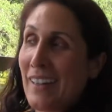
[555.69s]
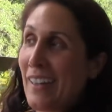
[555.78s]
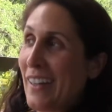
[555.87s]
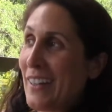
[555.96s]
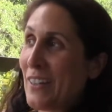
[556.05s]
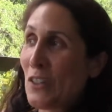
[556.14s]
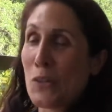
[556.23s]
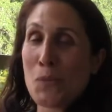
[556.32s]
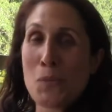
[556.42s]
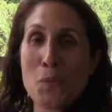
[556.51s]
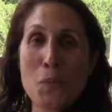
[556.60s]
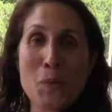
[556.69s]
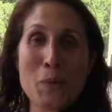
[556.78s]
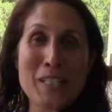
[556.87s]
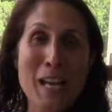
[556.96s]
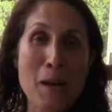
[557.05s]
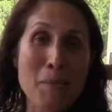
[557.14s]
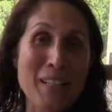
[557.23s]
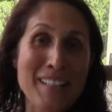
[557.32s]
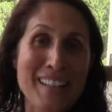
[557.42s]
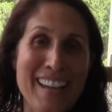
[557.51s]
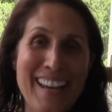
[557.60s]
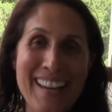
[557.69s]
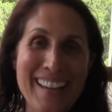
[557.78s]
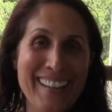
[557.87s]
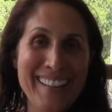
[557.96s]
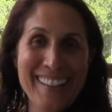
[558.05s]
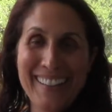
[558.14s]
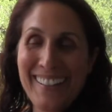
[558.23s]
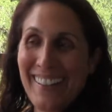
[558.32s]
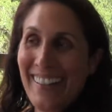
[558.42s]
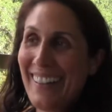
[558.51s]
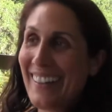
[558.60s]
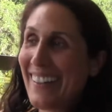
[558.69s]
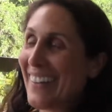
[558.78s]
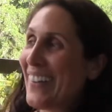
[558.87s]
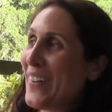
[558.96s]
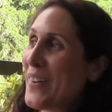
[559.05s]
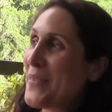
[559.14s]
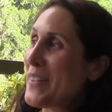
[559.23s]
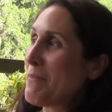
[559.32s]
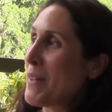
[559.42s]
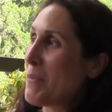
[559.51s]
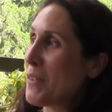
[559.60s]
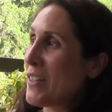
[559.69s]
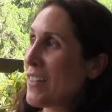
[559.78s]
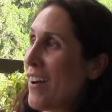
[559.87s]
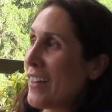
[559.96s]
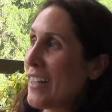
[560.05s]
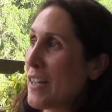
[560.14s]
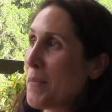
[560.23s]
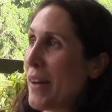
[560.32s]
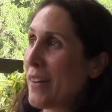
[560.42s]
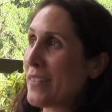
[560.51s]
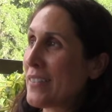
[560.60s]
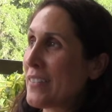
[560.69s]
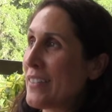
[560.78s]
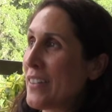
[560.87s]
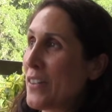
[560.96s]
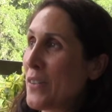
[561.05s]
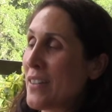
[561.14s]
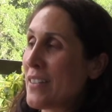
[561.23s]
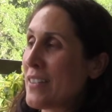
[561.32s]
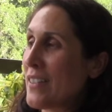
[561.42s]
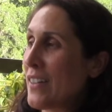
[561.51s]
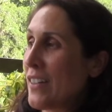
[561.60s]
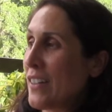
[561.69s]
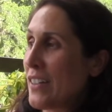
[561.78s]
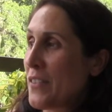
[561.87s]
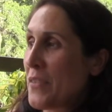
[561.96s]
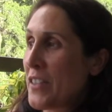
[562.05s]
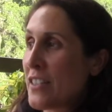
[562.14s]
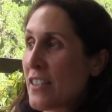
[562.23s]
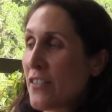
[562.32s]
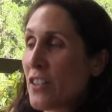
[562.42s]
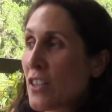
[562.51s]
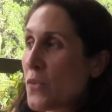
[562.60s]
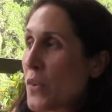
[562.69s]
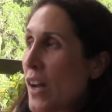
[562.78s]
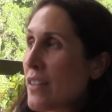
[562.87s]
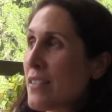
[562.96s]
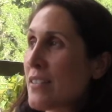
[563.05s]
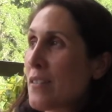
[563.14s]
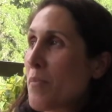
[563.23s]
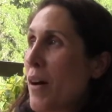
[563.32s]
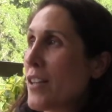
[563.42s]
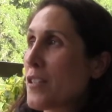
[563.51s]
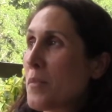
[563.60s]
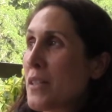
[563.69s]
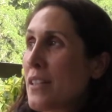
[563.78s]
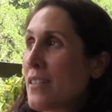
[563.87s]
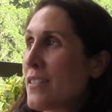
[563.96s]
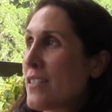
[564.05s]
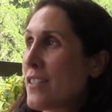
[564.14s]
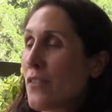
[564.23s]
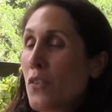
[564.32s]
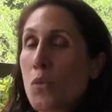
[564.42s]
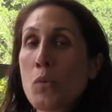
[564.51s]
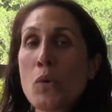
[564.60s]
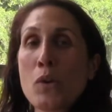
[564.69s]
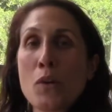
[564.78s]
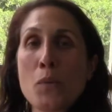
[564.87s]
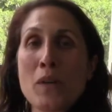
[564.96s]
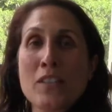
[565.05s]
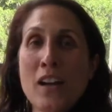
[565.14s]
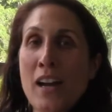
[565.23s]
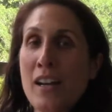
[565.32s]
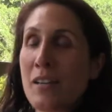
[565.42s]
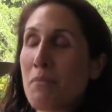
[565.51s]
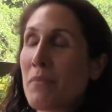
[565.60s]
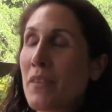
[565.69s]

look what's happening today. People are talking about, this civil unrest and possibly civil war, which I